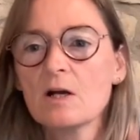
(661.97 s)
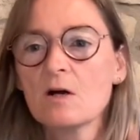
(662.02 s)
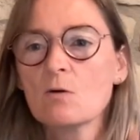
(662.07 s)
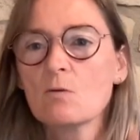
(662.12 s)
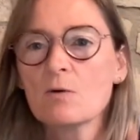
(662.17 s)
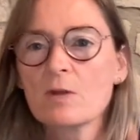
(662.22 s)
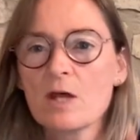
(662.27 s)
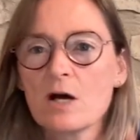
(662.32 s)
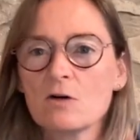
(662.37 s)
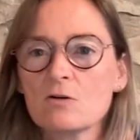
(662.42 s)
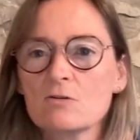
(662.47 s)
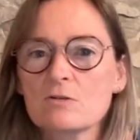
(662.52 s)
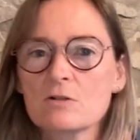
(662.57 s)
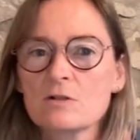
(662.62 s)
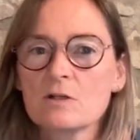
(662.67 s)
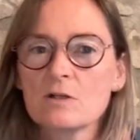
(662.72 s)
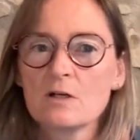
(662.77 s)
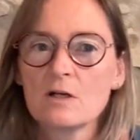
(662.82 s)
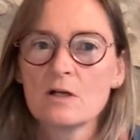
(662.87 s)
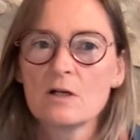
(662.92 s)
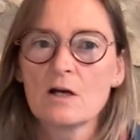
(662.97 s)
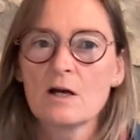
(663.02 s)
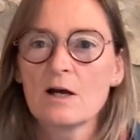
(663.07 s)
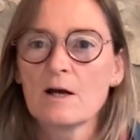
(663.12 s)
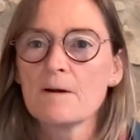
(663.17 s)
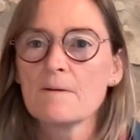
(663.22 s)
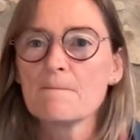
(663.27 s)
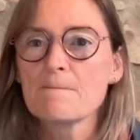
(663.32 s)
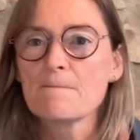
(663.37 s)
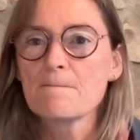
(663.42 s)
without
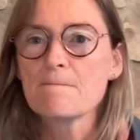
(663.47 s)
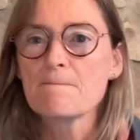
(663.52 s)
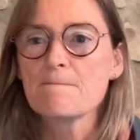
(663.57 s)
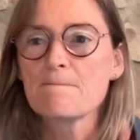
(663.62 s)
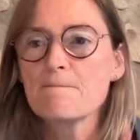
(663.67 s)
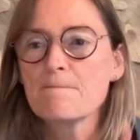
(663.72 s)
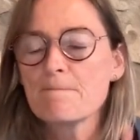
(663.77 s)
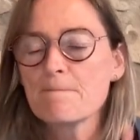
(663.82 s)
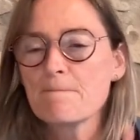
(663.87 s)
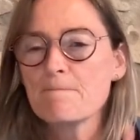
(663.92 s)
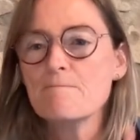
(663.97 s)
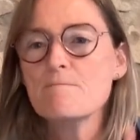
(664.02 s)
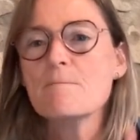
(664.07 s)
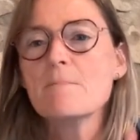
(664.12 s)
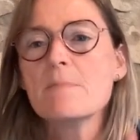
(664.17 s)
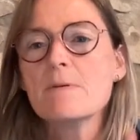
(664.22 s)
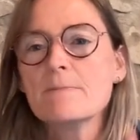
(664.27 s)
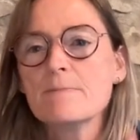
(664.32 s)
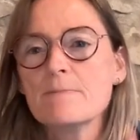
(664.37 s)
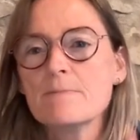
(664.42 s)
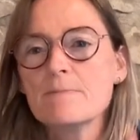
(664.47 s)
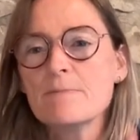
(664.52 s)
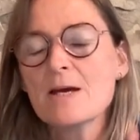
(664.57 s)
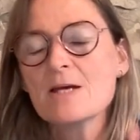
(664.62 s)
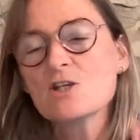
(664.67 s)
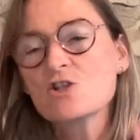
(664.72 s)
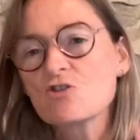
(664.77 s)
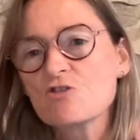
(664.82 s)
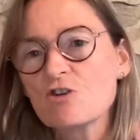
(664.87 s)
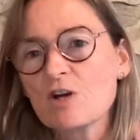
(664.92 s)

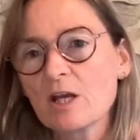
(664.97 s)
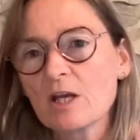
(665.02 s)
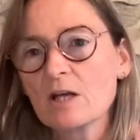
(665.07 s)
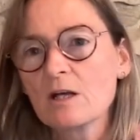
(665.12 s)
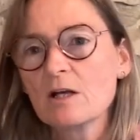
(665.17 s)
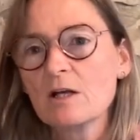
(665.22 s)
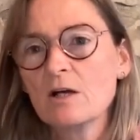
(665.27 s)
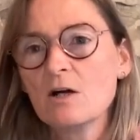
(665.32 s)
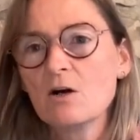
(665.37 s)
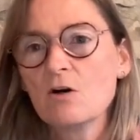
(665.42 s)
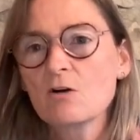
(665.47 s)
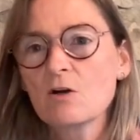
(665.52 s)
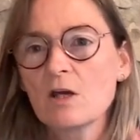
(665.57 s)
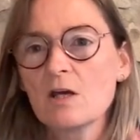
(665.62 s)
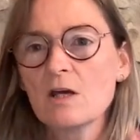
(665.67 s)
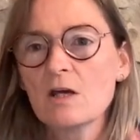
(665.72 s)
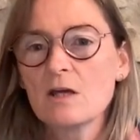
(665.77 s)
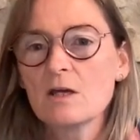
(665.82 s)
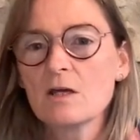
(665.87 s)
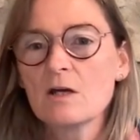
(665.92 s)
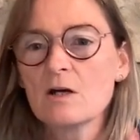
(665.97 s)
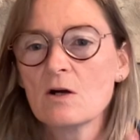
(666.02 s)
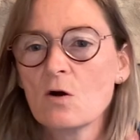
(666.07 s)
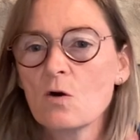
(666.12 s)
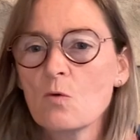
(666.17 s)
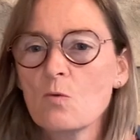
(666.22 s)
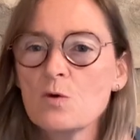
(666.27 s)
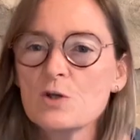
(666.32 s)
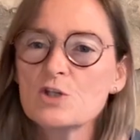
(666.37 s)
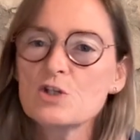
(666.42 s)
measuring, okay,
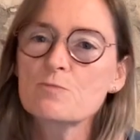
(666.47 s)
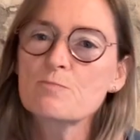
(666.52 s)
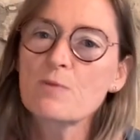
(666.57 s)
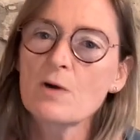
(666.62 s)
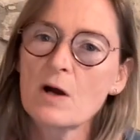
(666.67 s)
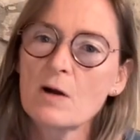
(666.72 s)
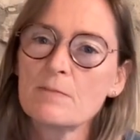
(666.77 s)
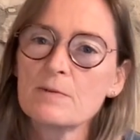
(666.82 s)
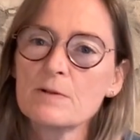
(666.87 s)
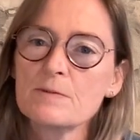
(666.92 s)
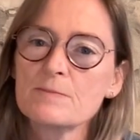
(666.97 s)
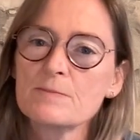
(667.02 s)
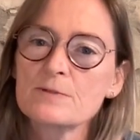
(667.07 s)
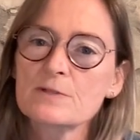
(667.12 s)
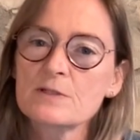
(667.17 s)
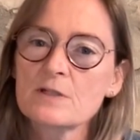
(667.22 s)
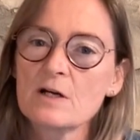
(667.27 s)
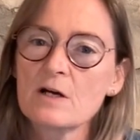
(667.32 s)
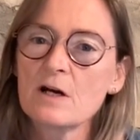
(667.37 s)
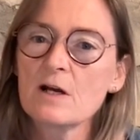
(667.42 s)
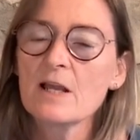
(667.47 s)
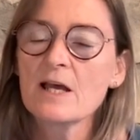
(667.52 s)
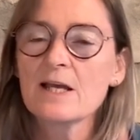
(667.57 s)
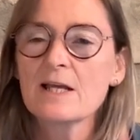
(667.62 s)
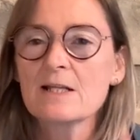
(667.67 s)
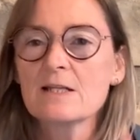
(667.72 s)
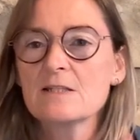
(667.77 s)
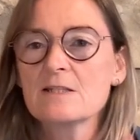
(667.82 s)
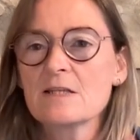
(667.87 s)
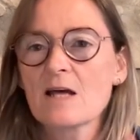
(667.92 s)
which problems are
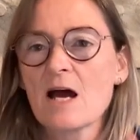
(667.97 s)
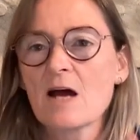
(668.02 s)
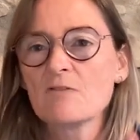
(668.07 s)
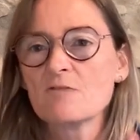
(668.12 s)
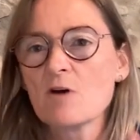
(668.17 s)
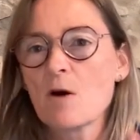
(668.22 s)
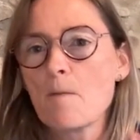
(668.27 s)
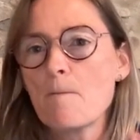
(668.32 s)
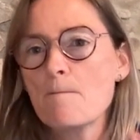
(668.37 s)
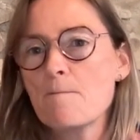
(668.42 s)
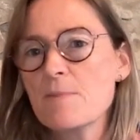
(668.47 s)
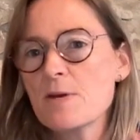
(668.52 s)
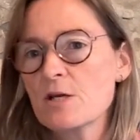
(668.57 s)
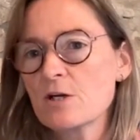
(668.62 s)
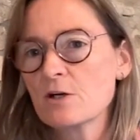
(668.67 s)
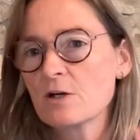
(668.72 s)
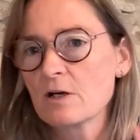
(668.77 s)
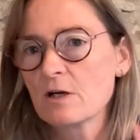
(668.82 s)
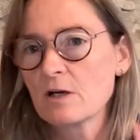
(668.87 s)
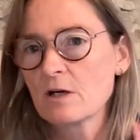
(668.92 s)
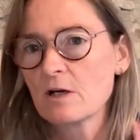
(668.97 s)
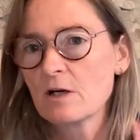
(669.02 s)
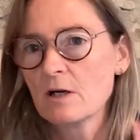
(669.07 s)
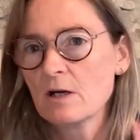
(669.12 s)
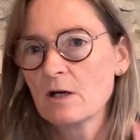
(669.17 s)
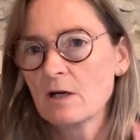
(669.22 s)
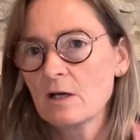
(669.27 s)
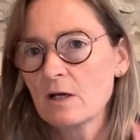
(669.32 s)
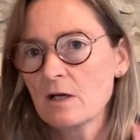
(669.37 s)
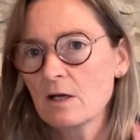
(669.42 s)
likely to have a bigger
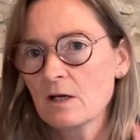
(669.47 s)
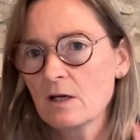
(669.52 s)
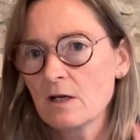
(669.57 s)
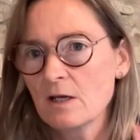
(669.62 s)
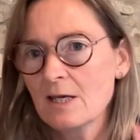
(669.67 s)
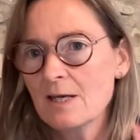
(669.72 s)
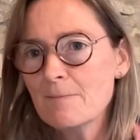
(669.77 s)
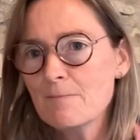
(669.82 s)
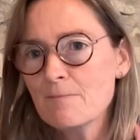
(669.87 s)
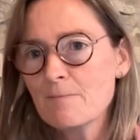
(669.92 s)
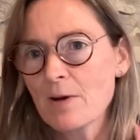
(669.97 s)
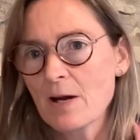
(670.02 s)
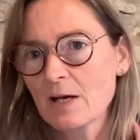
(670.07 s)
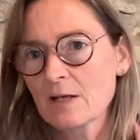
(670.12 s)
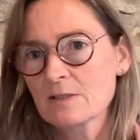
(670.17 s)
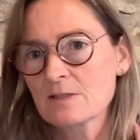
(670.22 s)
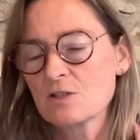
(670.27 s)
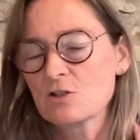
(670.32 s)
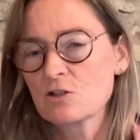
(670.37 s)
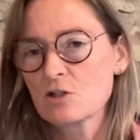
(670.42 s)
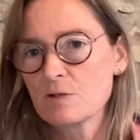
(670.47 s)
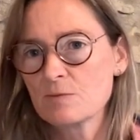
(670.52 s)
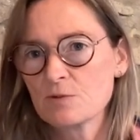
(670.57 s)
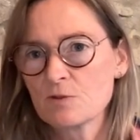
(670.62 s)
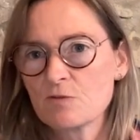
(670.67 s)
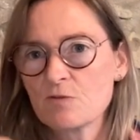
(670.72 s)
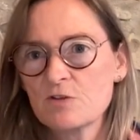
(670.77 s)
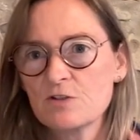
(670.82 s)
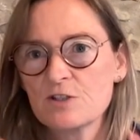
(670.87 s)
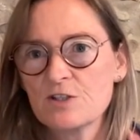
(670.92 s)
impact in terms
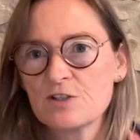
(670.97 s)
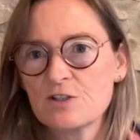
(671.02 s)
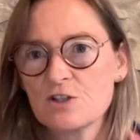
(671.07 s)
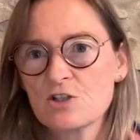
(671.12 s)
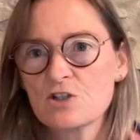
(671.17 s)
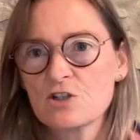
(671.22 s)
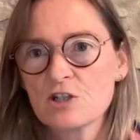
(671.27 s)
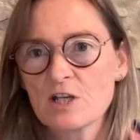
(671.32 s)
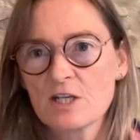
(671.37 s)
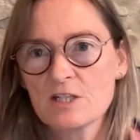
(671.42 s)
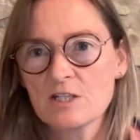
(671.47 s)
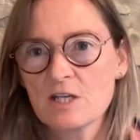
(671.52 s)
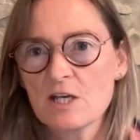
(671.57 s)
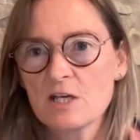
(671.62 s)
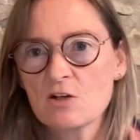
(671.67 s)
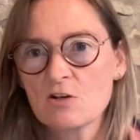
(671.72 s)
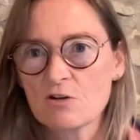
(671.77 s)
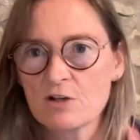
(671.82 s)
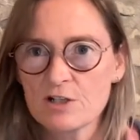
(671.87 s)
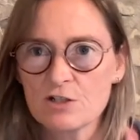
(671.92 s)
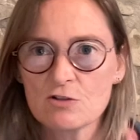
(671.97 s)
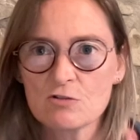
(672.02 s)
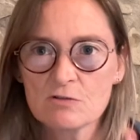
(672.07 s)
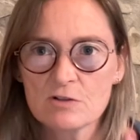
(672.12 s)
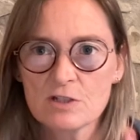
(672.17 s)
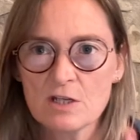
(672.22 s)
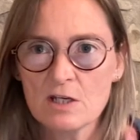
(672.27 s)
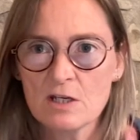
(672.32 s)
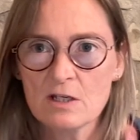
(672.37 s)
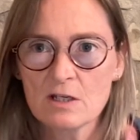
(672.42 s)
of the decision I take or I don't
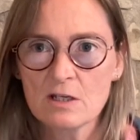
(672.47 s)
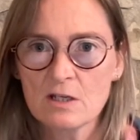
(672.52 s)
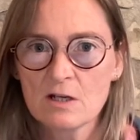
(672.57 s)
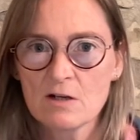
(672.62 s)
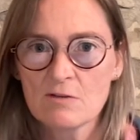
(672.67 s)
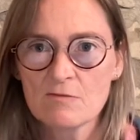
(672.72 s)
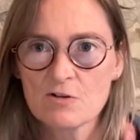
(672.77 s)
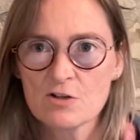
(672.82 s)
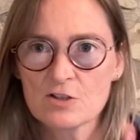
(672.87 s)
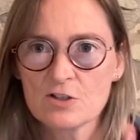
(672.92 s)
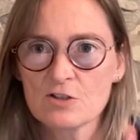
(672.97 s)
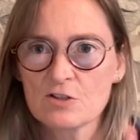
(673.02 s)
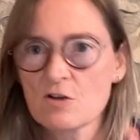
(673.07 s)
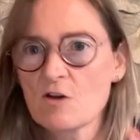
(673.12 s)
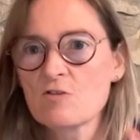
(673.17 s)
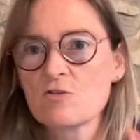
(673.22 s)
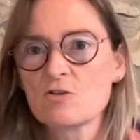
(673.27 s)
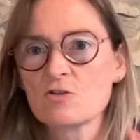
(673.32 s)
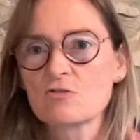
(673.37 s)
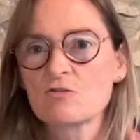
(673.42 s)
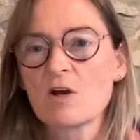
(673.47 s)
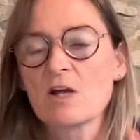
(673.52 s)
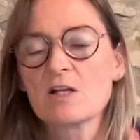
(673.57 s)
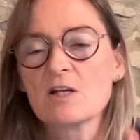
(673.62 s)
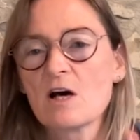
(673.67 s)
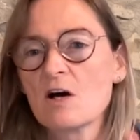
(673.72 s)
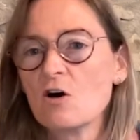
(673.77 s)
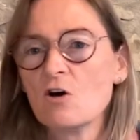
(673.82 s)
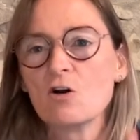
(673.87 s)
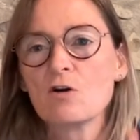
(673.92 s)
take versus others, right?
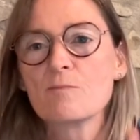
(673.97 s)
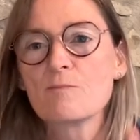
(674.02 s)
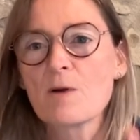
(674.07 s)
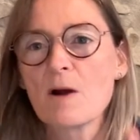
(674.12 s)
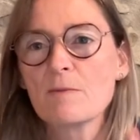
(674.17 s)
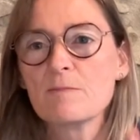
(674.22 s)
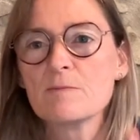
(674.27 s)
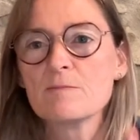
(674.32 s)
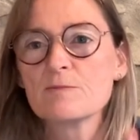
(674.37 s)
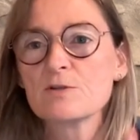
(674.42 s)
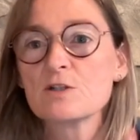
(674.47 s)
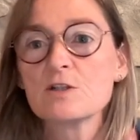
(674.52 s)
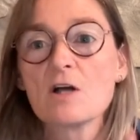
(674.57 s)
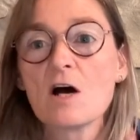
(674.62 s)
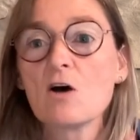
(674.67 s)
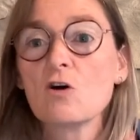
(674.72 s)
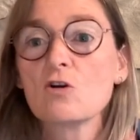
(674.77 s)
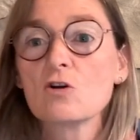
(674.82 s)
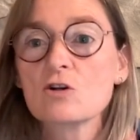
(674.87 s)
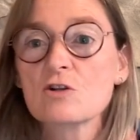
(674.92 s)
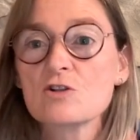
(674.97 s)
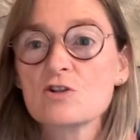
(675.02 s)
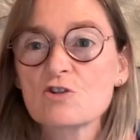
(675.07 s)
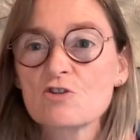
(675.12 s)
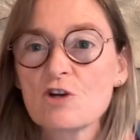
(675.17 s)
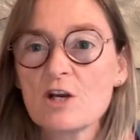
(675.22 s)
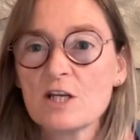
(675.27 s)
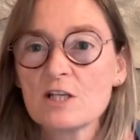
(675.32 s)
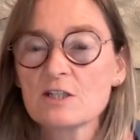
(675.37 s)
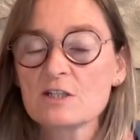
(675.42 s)
Not all problems, not all
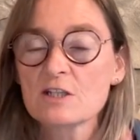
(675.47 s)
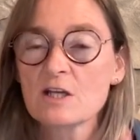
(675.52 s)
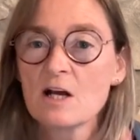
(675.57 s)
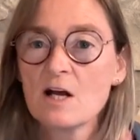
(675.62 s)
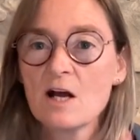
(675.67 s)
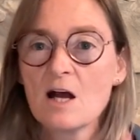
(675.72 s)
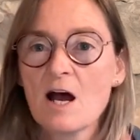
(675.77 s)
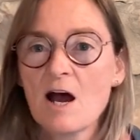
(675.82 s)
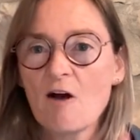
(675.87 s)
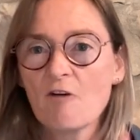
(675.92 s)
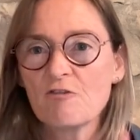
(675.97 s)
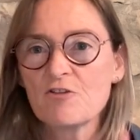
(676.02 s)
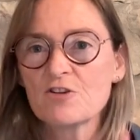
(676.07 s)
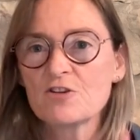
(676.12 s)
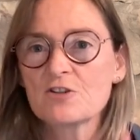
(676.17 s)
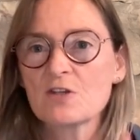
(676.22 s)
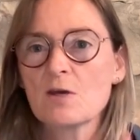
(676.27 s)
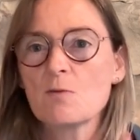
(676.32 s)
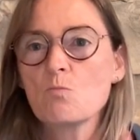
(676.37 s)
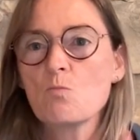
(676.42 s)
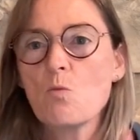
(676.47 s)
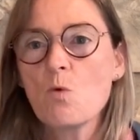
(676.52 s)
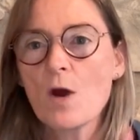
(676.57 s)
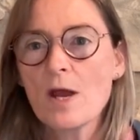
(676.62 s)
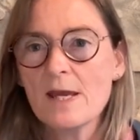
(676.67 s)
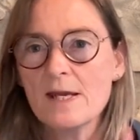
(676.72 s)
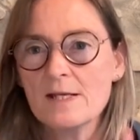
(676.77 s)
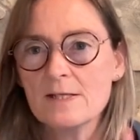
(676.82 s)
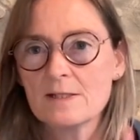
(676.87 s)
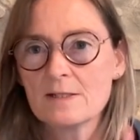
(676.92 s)
constraints have the same
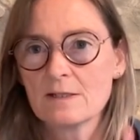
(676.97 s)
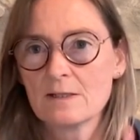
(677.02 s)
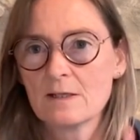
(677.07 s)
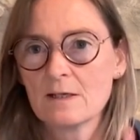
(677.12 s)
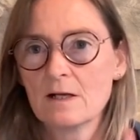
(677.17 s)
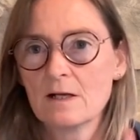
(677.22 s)
weight